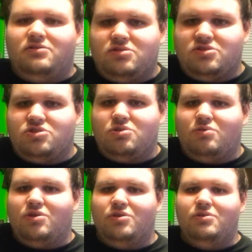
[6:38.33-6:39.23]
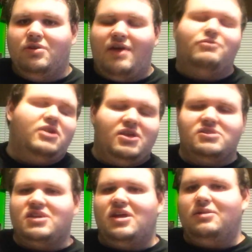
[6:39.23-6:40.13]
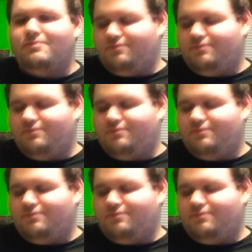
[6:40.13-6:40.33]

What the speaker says: to the sewer after he hit his head.